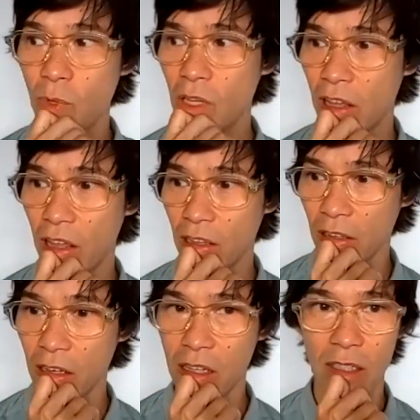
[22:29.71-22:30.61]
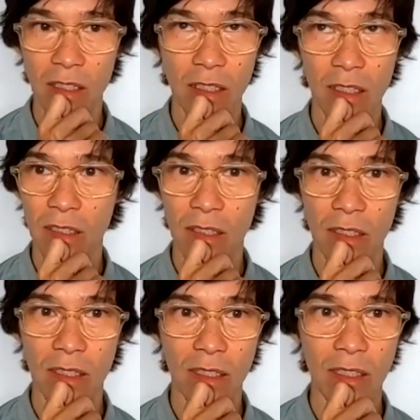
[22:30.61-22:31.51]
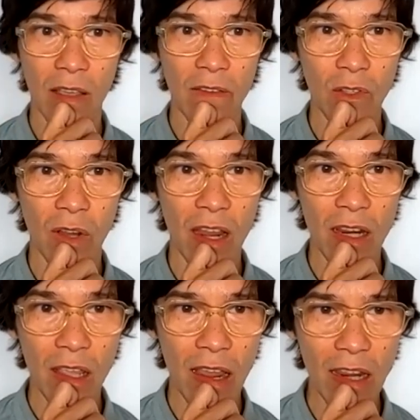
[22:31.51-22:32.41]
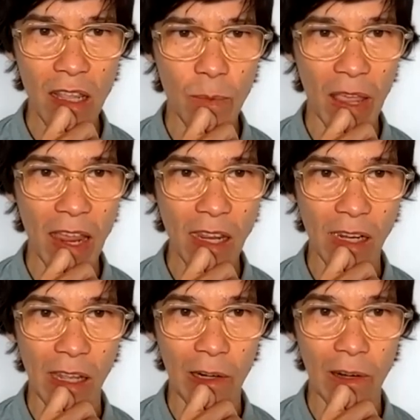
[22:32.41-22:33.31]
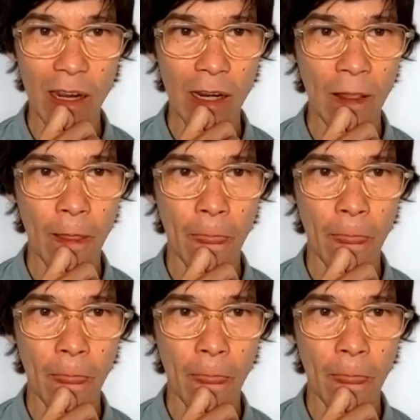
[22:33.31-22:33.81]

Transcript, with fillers: like in his 70s or 80. He'd be 80 now, right?